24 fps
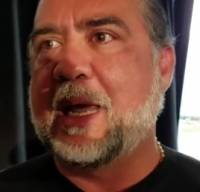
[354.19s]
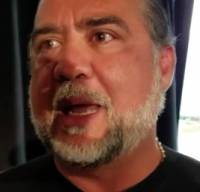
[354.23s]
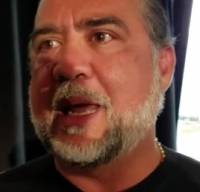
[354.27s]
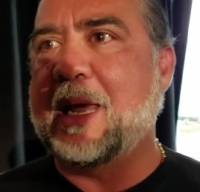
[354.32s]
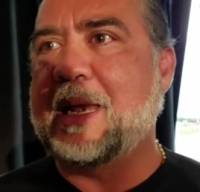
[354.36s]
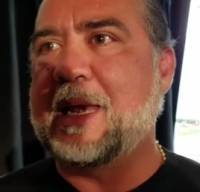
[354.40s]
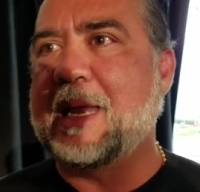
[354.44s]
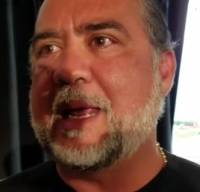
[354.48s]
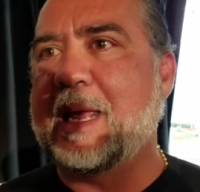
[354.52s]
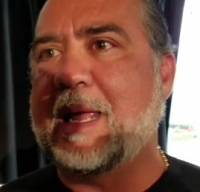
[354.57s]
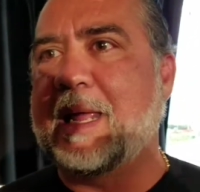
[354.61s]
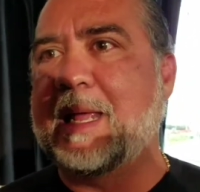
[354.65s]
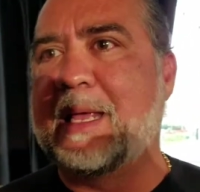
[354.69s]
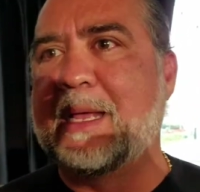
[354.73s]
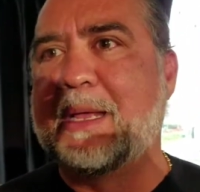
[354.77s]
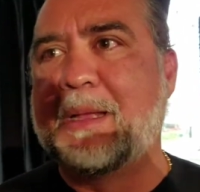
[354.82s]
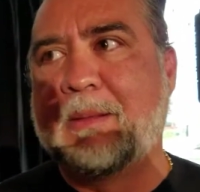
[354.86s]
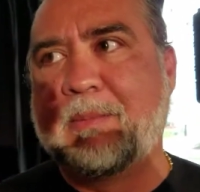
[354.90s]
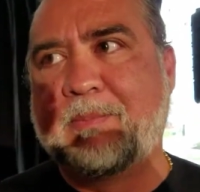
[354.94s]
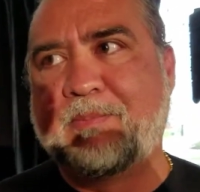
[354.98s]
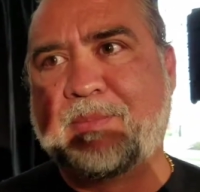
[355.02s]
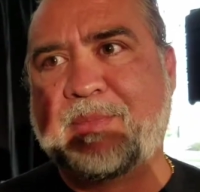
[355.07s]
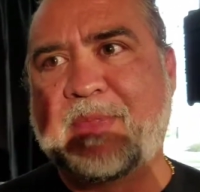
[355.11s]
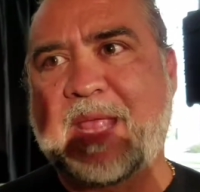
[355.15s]

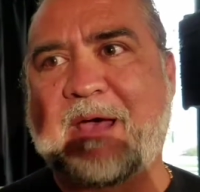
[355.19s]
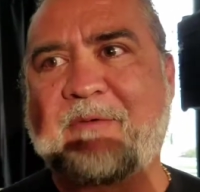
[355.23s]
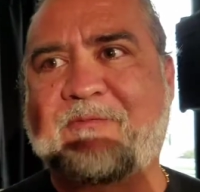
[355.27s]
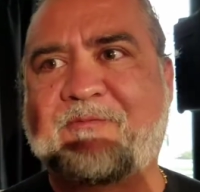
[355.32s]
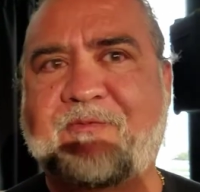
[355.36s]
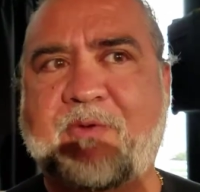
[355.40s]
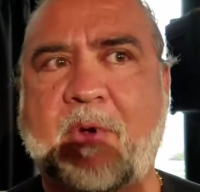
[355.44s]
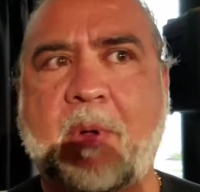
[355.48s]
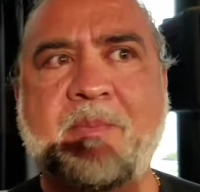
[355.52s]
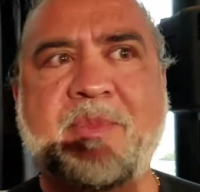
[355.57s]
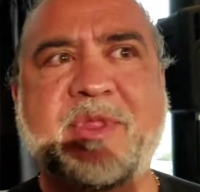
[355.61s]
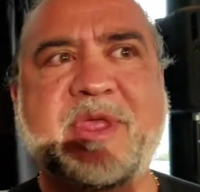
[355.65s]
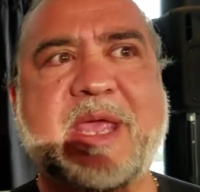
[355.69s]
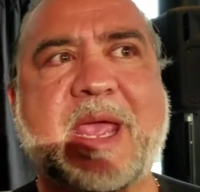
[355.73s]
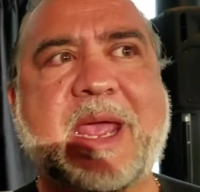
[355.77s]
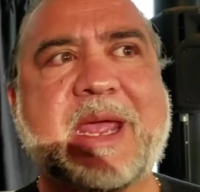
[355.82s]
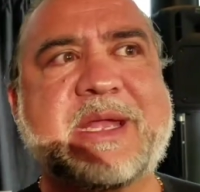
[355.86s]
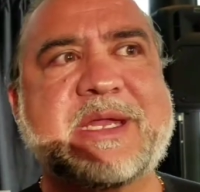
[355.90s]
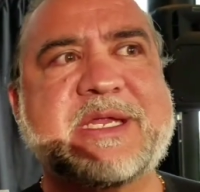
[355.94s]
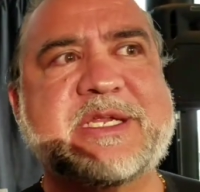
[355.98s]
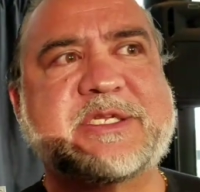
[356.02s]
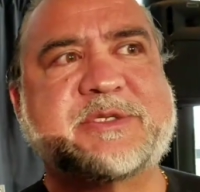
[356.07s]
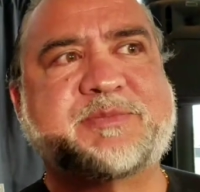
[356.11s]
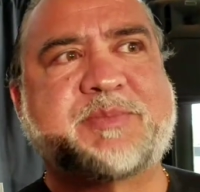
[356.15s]
And not from the
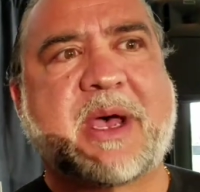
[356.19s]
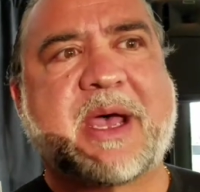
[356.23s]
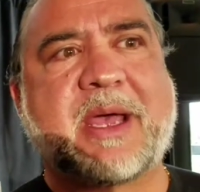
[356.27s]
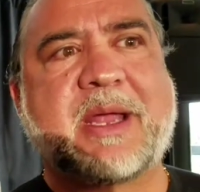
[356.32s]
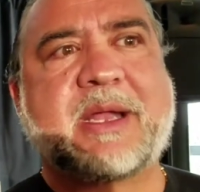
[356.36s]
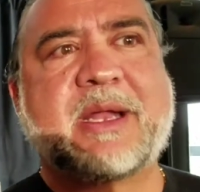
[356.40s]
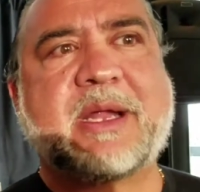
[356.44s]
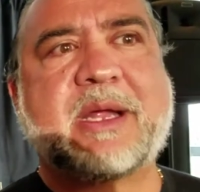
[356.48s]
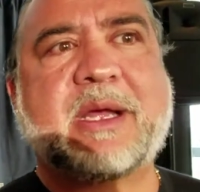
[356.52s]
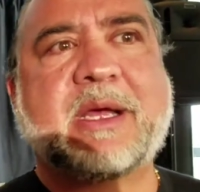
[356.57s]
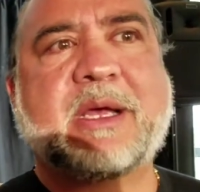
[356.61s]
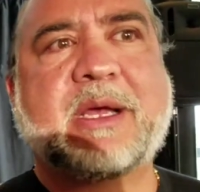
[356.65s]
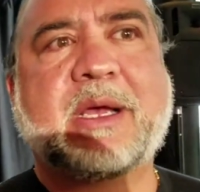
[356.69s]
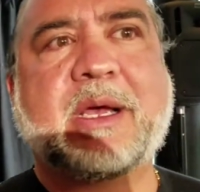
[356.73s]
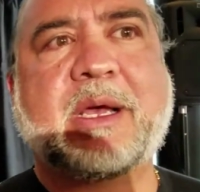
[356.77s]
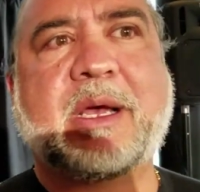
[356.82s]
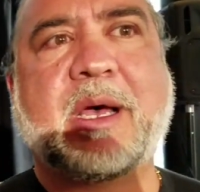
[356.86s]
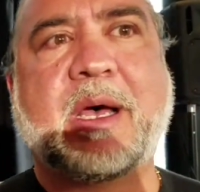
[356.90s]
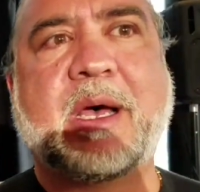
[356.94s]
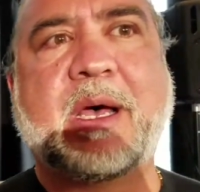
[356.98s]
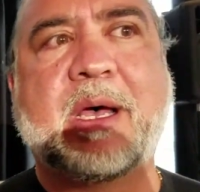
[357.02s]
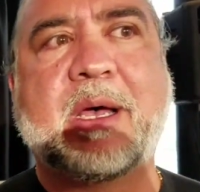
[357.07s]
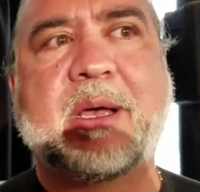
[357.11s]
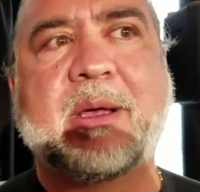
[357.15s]
80s, but
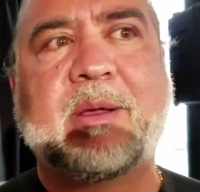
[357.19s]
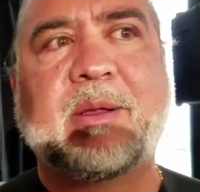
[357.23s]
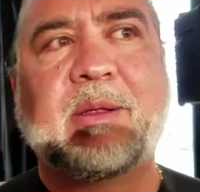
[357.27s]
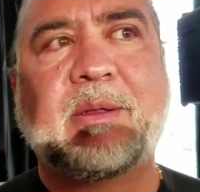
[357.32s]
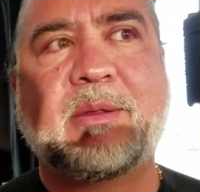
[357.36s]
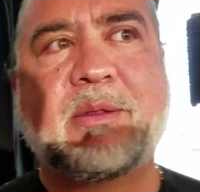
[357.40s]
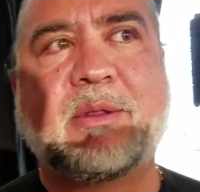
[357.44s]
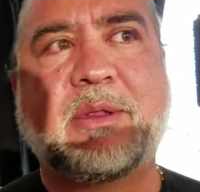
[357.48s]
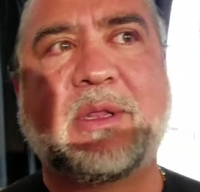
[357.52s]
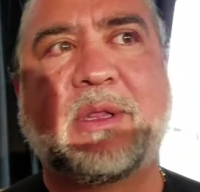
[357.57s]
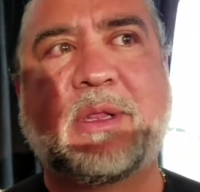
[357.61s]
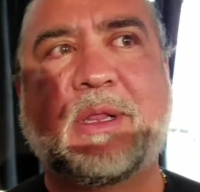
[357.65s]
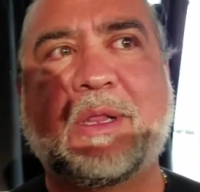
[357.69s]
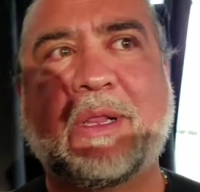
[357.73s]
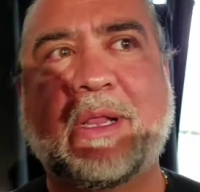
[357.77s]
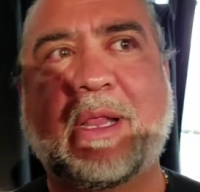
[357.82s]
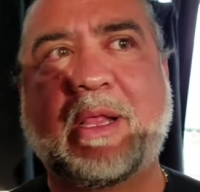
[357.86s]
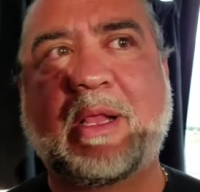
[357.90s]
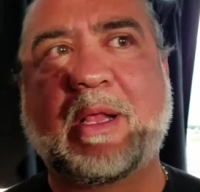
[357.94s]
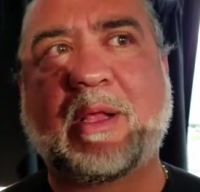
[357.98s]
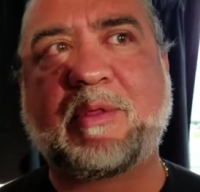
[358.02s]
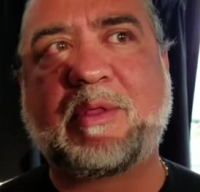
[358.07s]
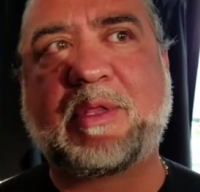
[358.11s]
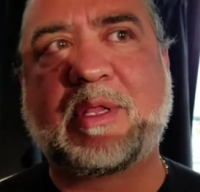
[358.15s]

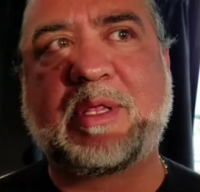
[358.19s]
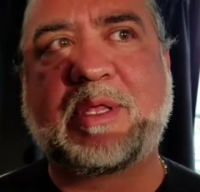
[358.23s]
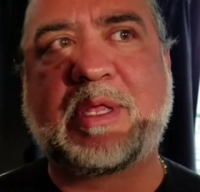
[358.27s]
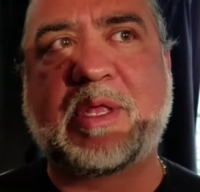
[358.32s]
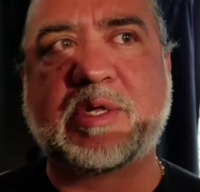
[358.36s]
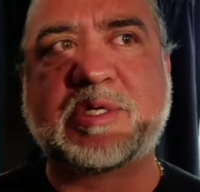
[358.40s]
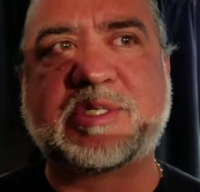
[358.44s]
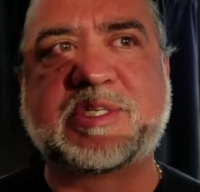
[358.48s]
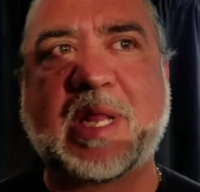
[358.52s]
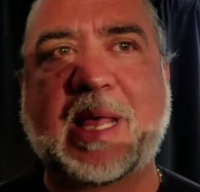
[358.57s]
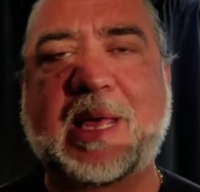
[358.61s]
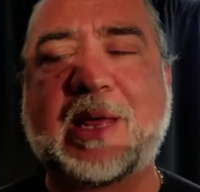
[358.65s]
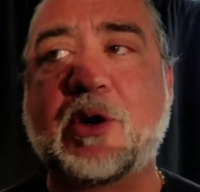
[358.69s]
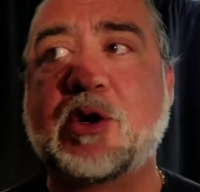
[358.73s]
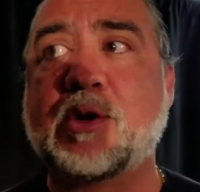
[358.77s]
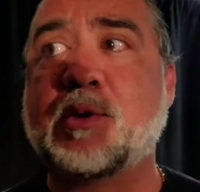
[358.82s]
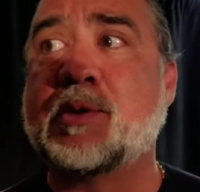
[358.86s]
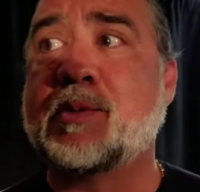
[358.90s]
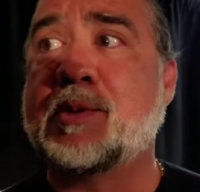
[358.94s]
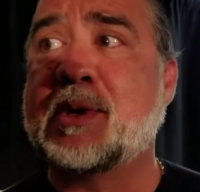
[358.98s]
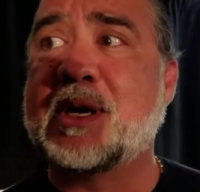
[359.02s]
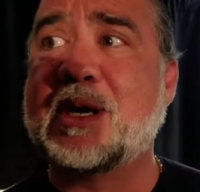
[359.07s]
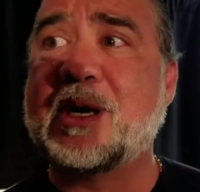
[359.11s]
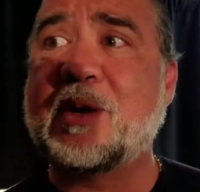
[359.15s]
uh, uh, years later,
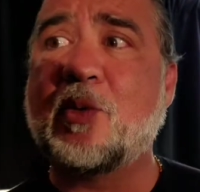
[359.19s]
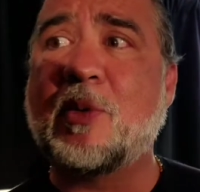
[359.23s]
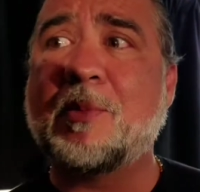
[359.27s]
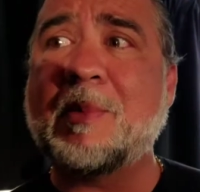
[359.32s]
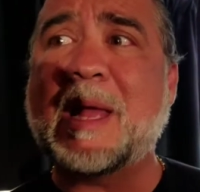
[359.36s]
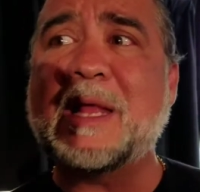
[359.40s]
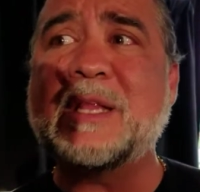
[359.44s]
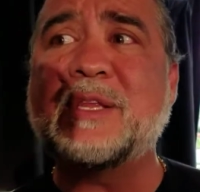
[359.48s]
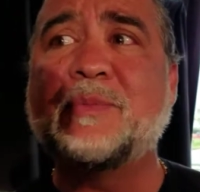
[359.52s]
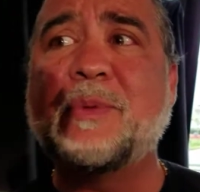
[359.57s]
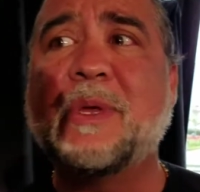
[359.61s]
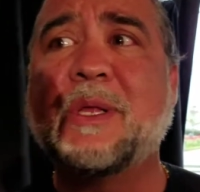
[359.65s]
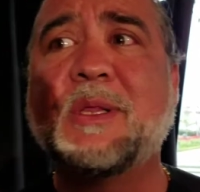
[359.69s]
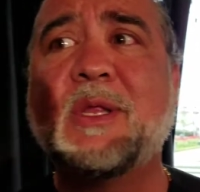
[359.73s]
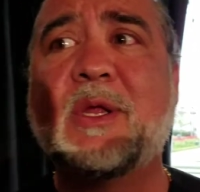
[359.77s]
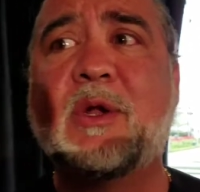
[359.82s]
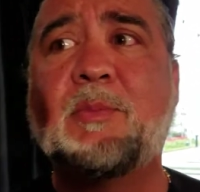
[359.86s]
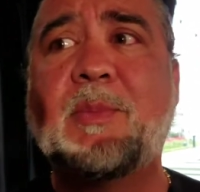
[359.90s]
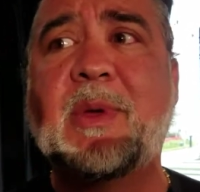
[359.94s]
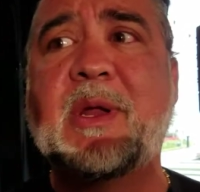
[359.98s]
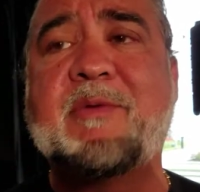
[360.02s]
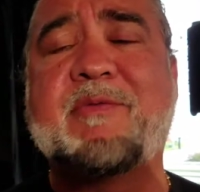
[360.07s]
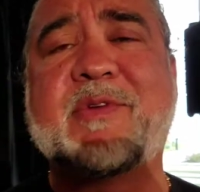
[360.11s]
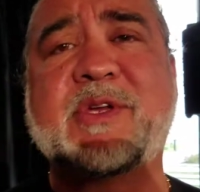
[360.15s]
reminds me a
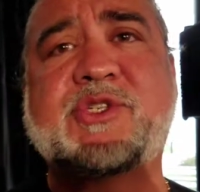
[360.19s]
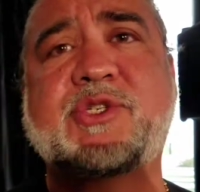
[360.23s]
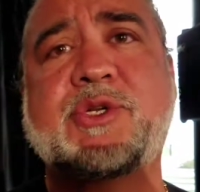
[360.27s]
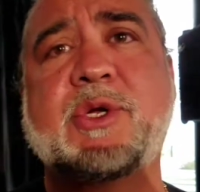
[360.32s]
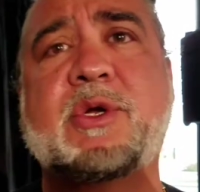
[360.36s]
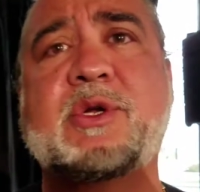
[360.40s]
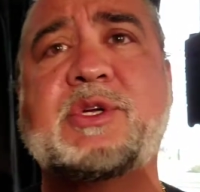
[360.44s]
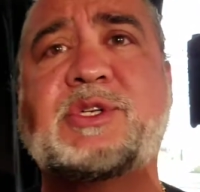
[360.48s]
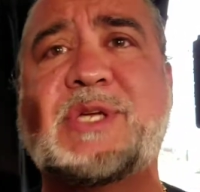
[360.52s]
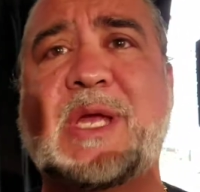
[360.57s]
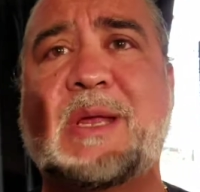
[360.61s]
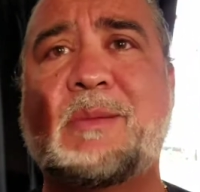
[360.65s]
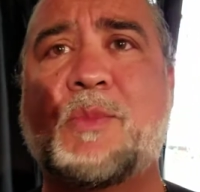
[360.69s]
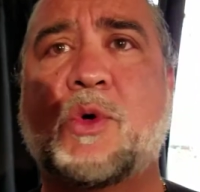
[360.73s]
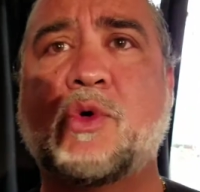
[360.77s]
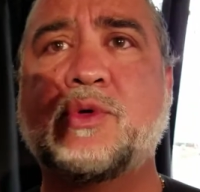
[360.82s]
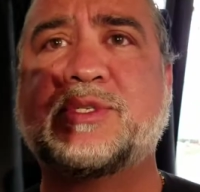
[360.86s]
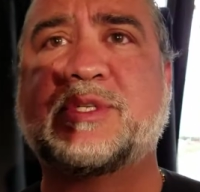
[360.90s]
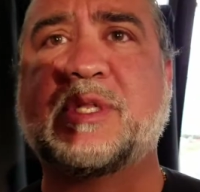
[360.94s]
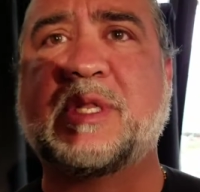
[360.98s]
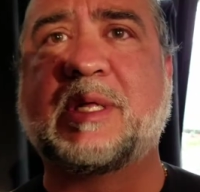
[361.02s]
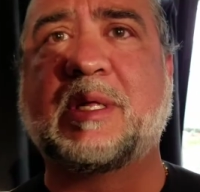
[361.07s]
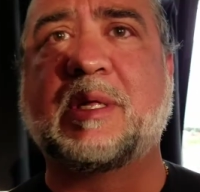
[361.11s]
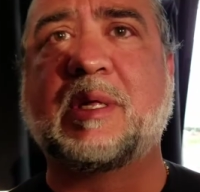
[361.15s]
little bit of a Sugar Shane
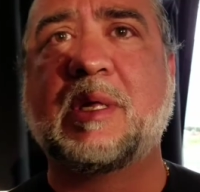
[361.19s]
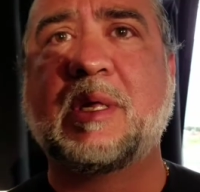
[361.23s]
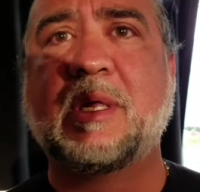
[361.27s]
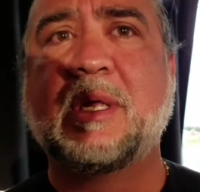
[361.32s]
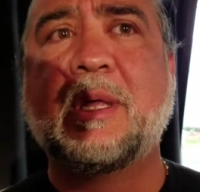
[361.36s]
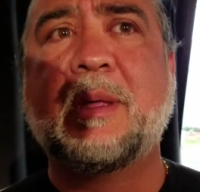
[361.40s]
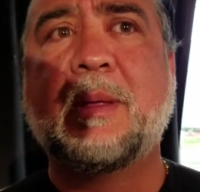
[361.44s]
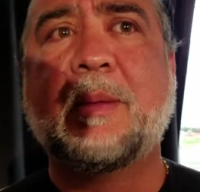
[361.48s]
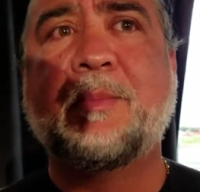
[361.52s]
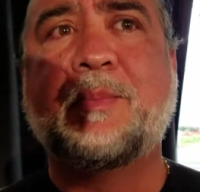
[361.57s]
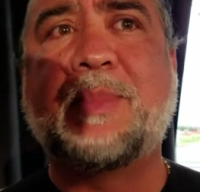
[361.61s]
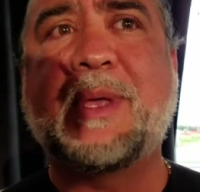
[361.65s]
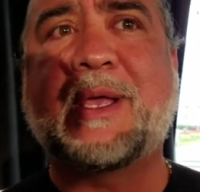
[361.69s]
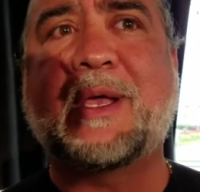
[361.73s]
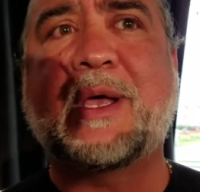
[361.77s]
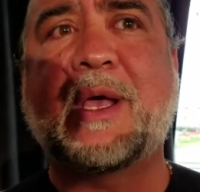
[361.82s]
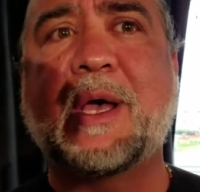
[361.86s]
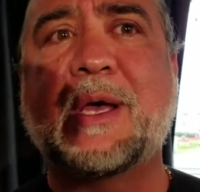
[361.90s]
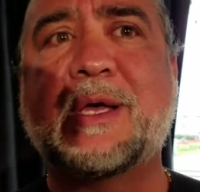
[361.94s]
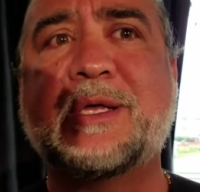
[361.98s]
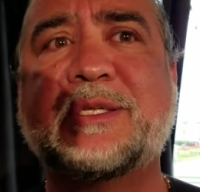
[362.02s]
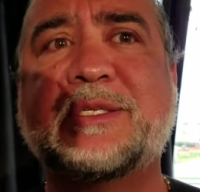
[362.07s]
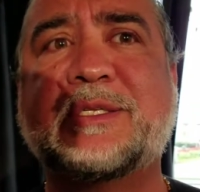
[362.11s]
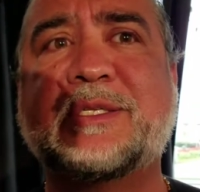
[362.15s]
Mosley
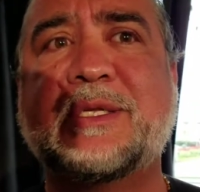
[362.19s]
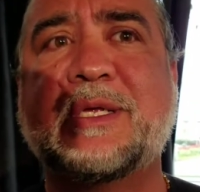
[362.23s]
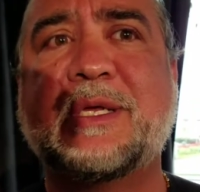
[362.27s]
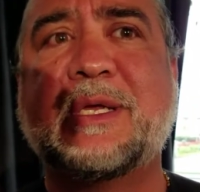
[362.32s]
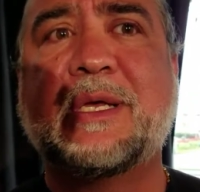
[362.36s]
because